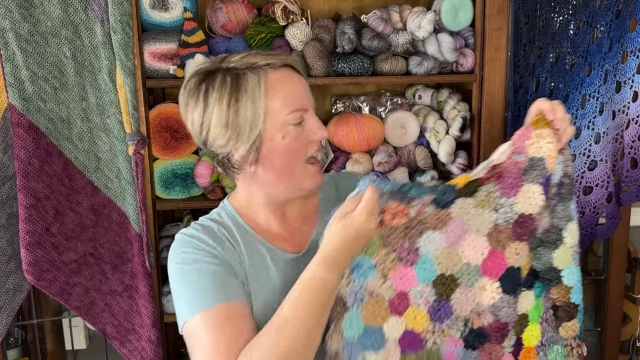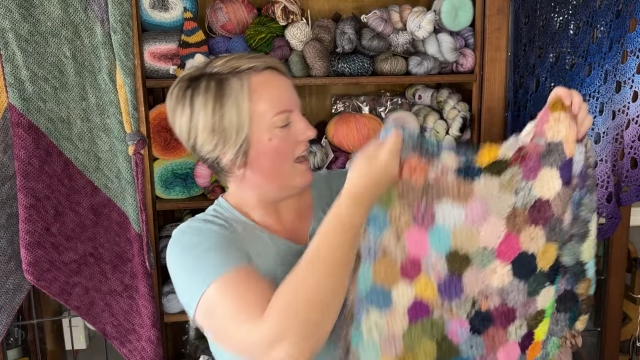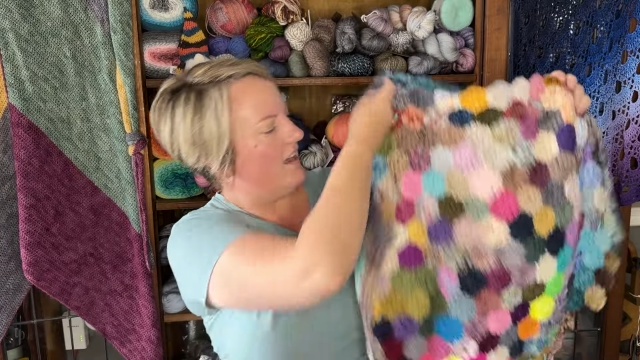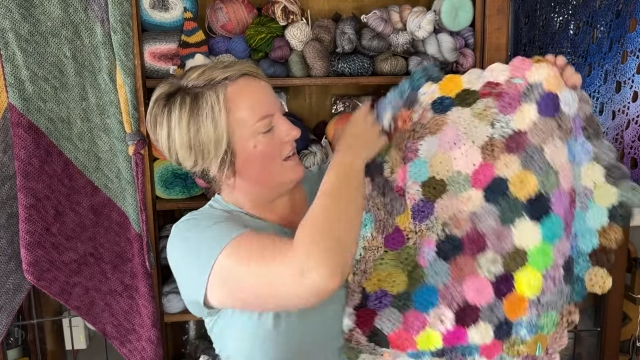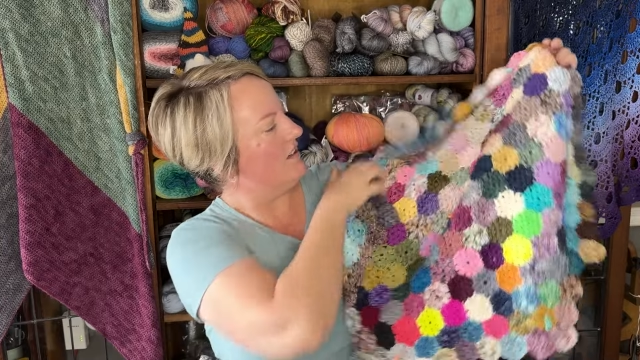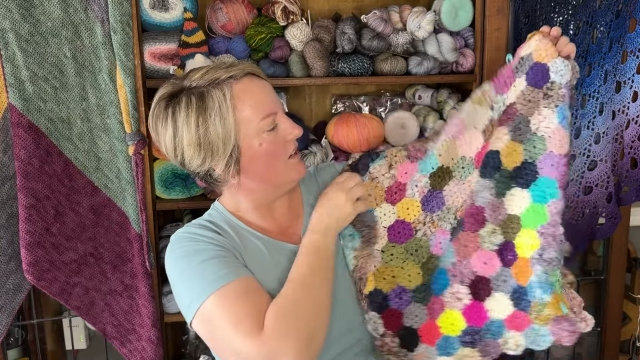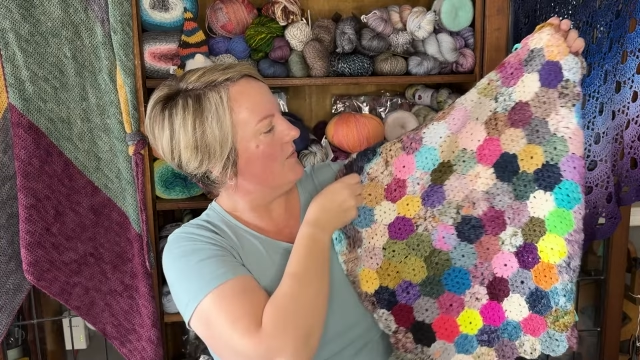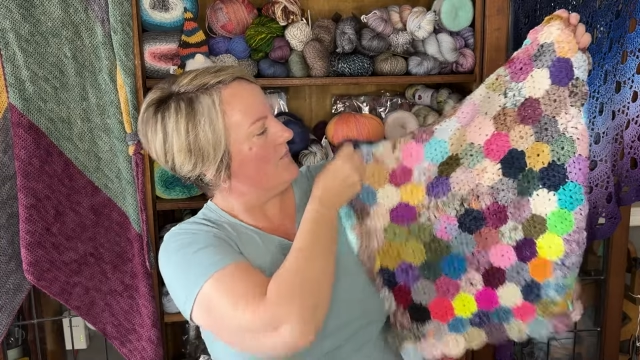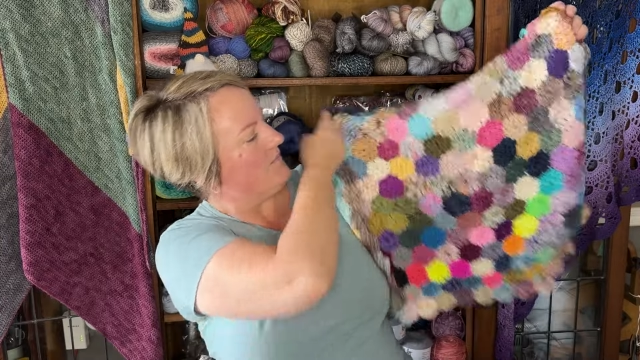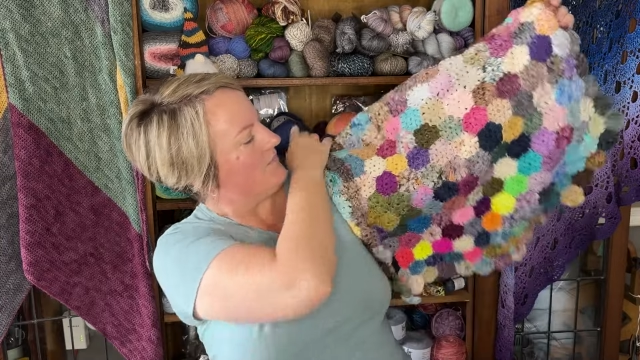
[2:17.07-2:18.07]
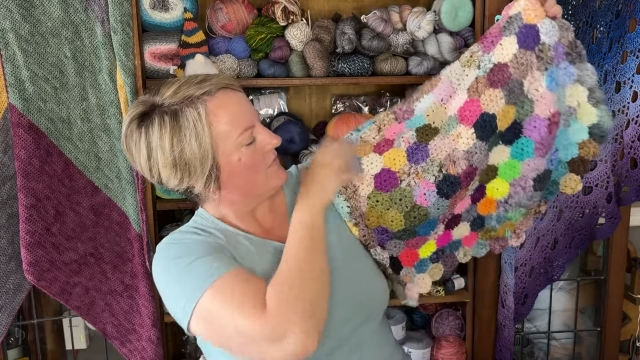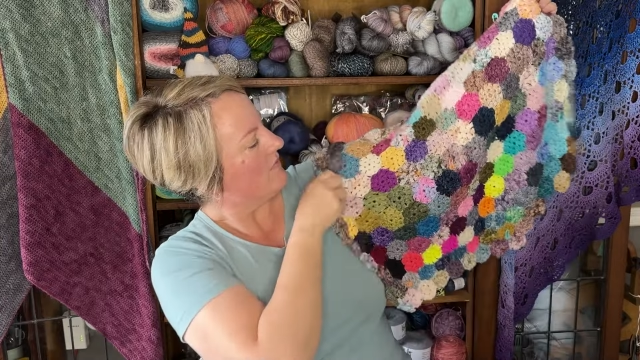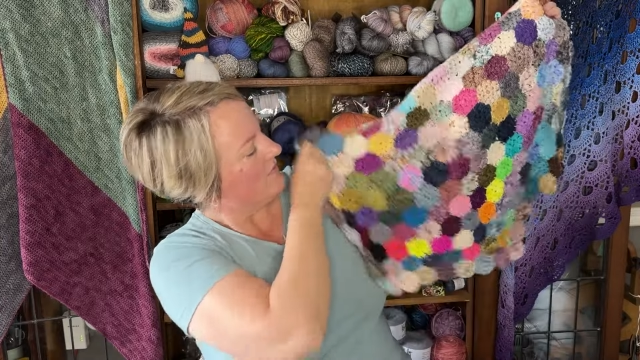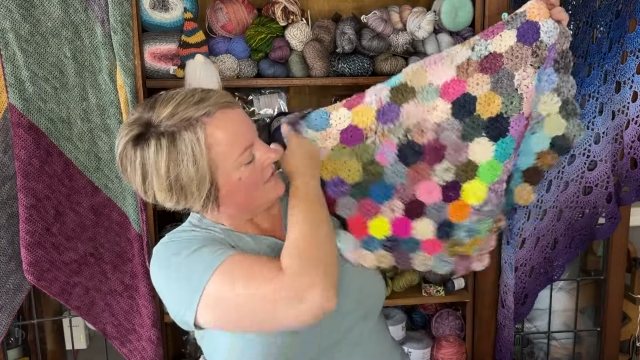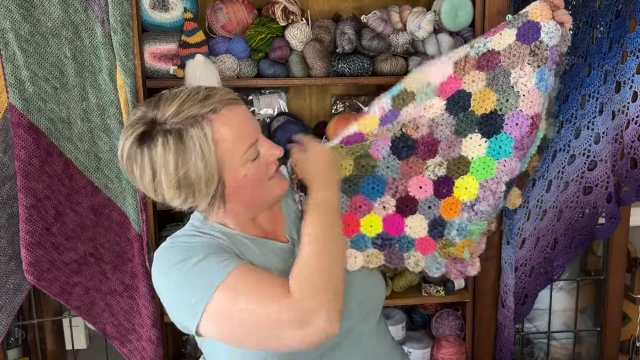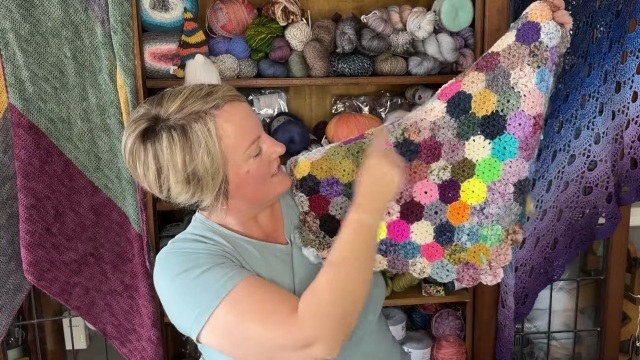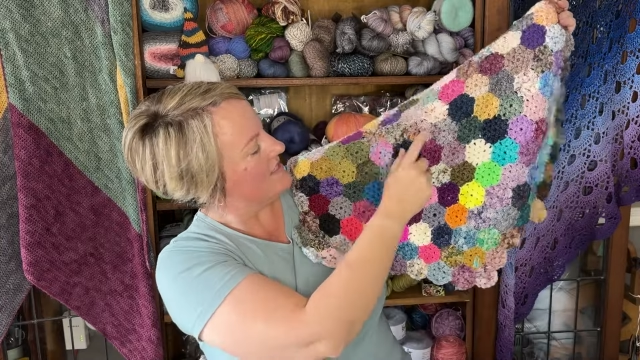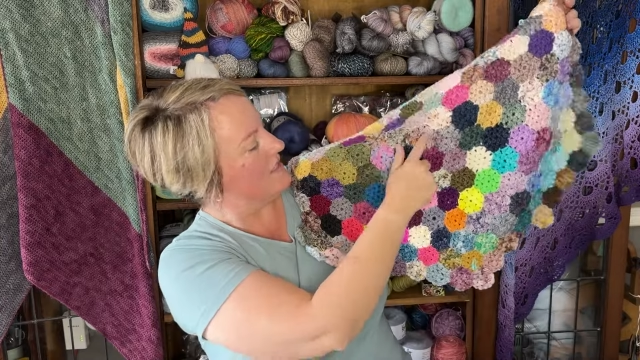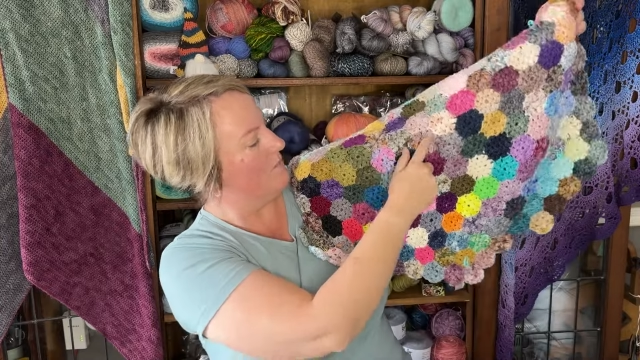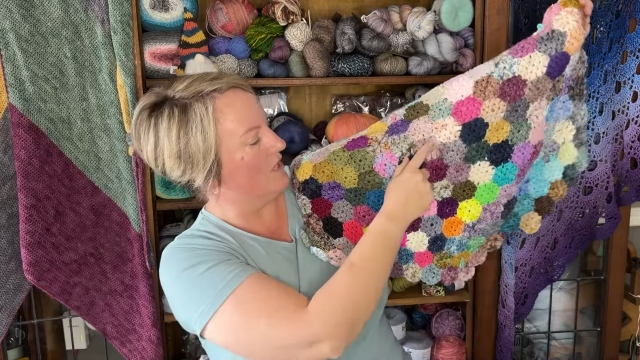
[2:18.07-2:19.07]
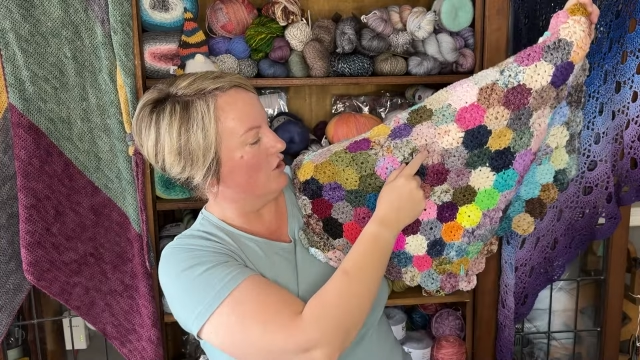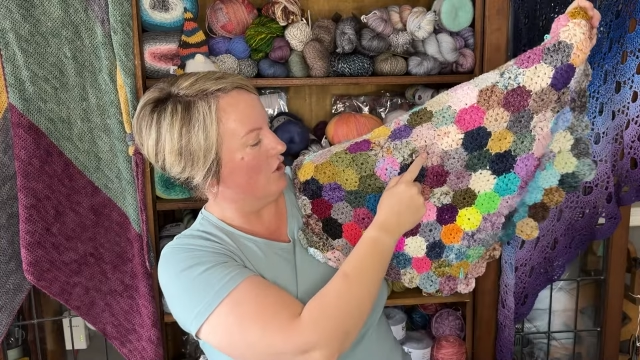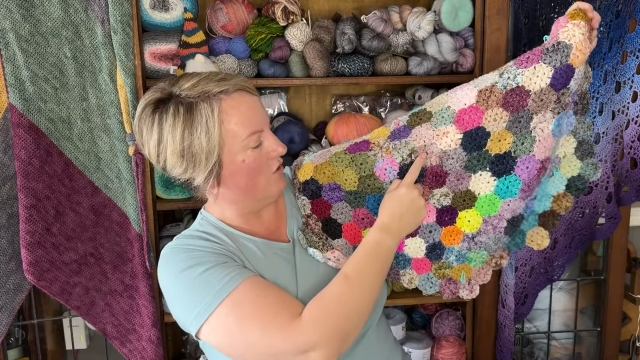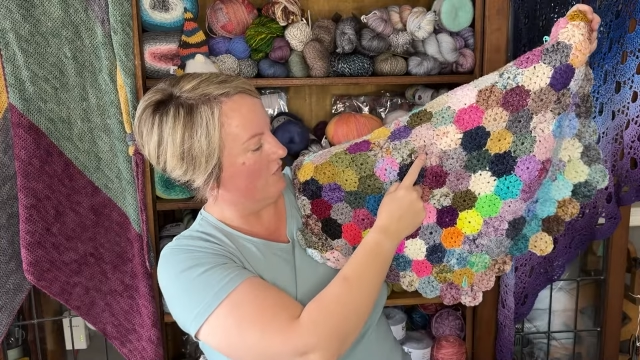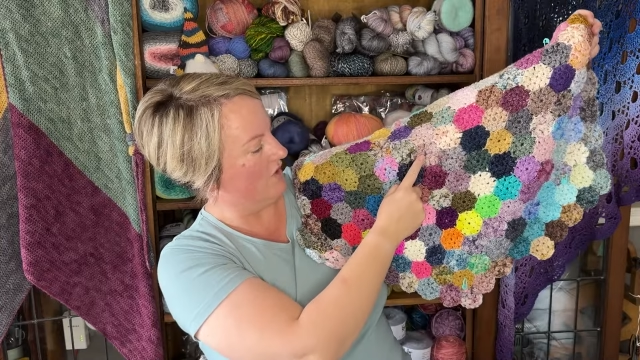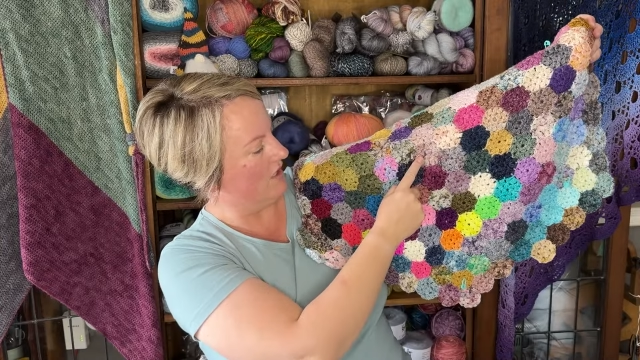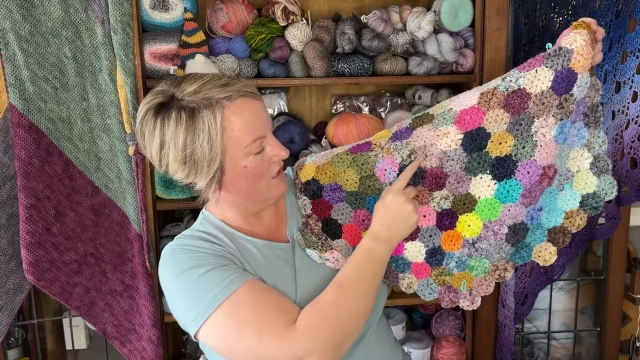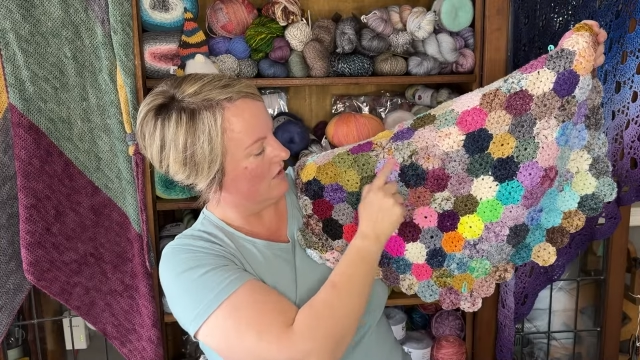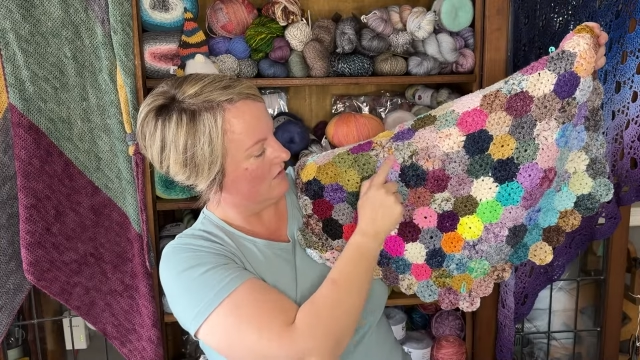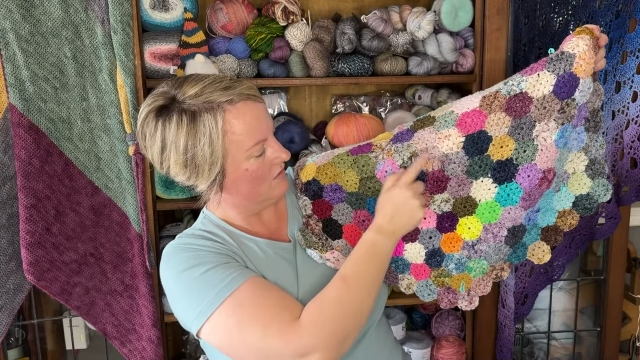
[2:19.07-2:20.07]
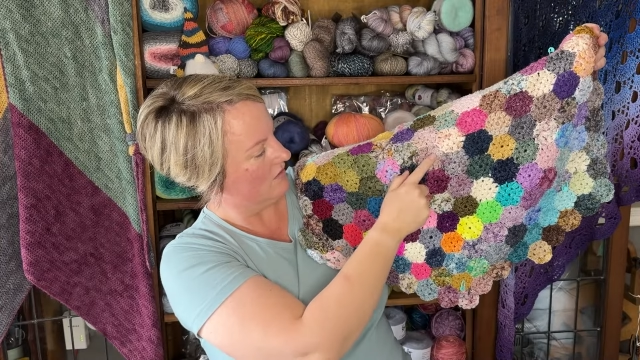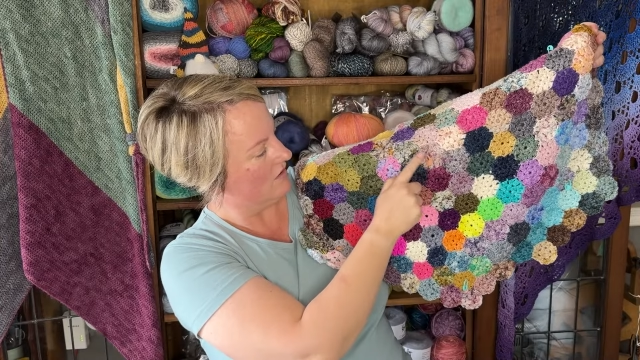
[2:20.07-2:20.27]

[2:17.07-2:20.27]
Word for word: And um, here's the middle of the